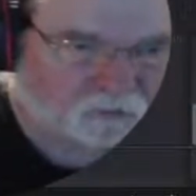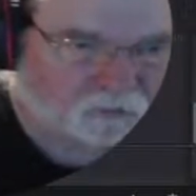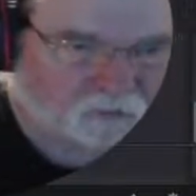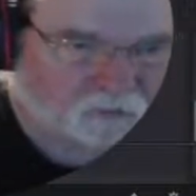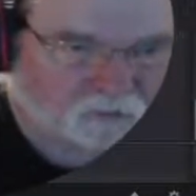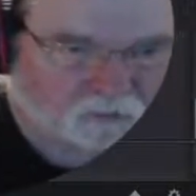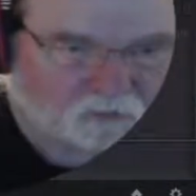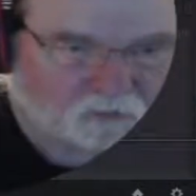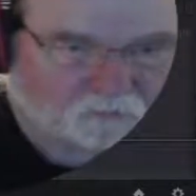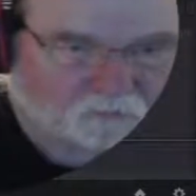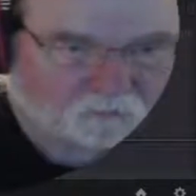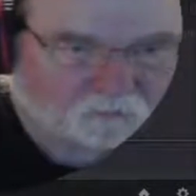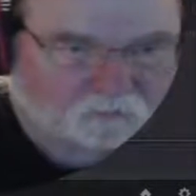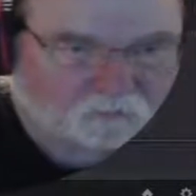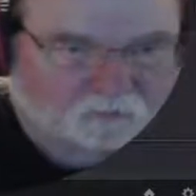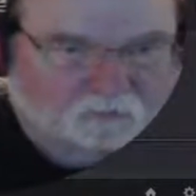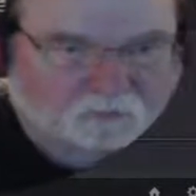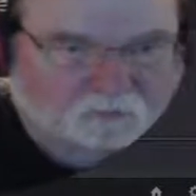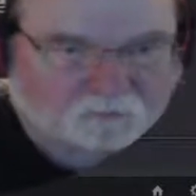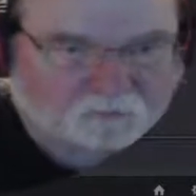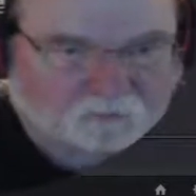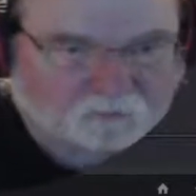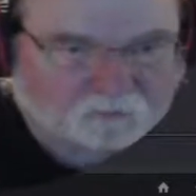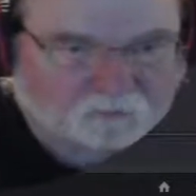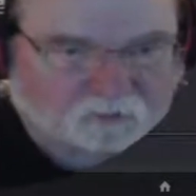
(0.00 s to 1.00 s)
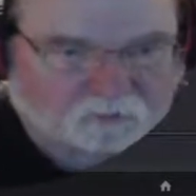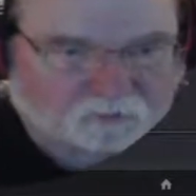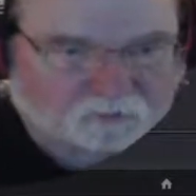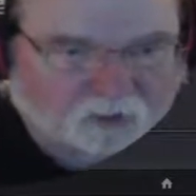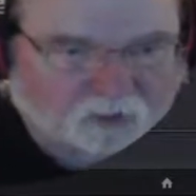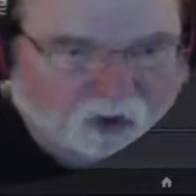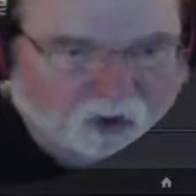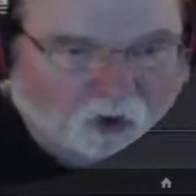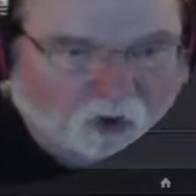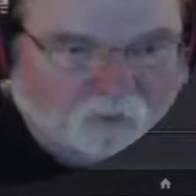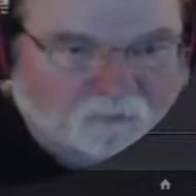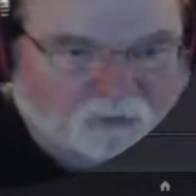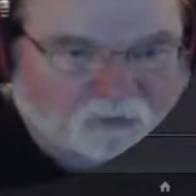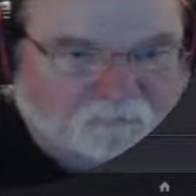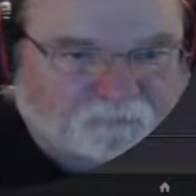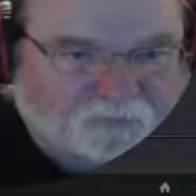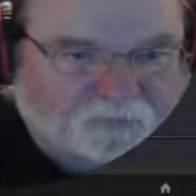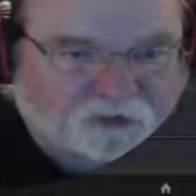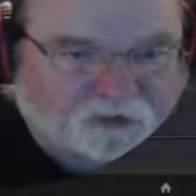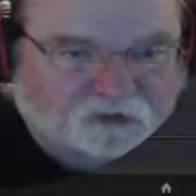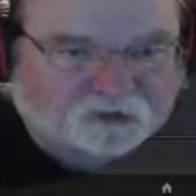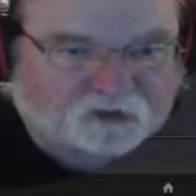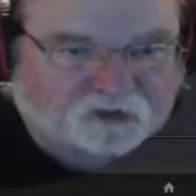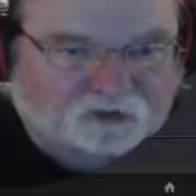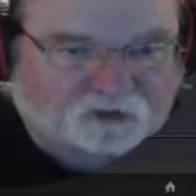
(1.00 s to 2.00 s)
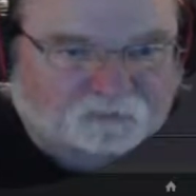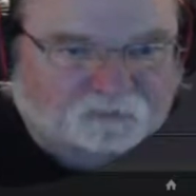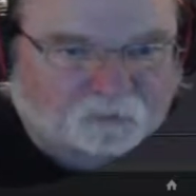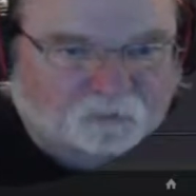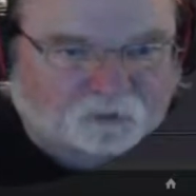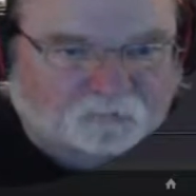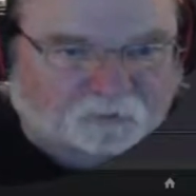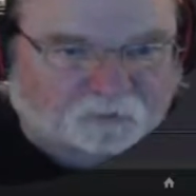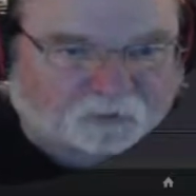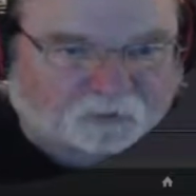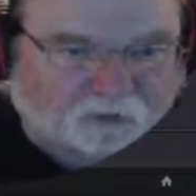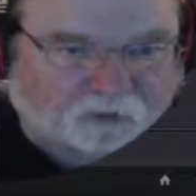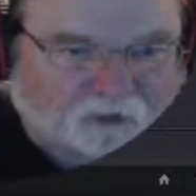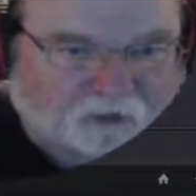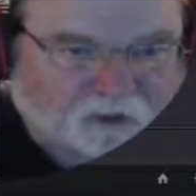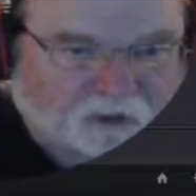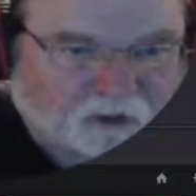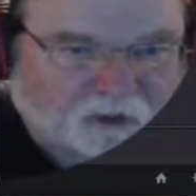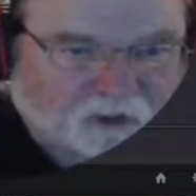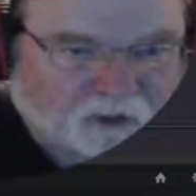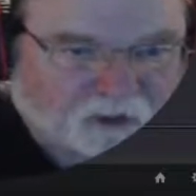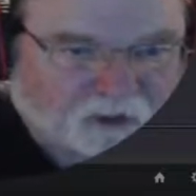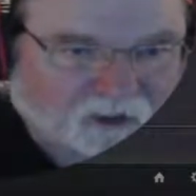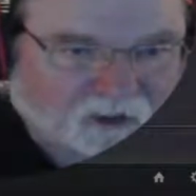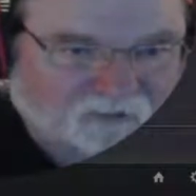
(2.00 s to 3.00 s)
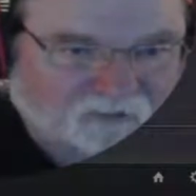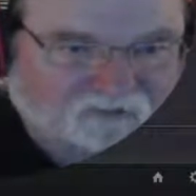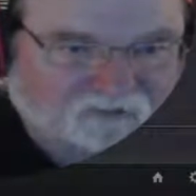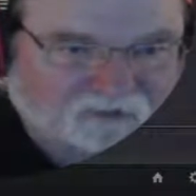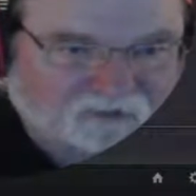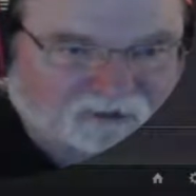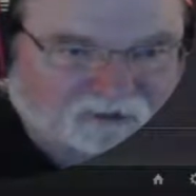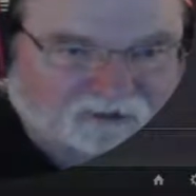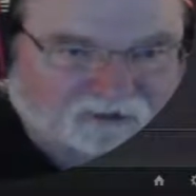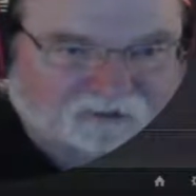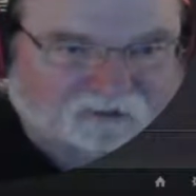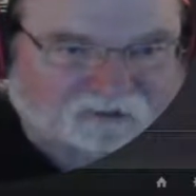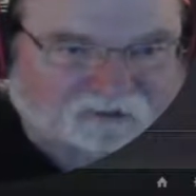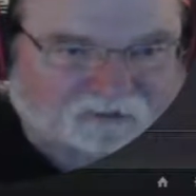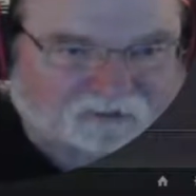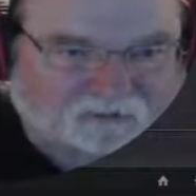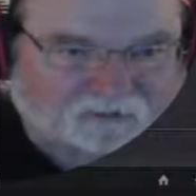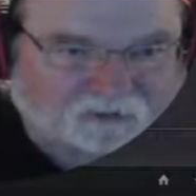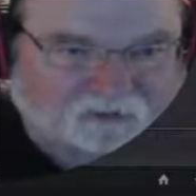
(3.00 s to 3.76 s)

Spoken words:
Yep, I don't like that. Oh, my picture's moving. I see it.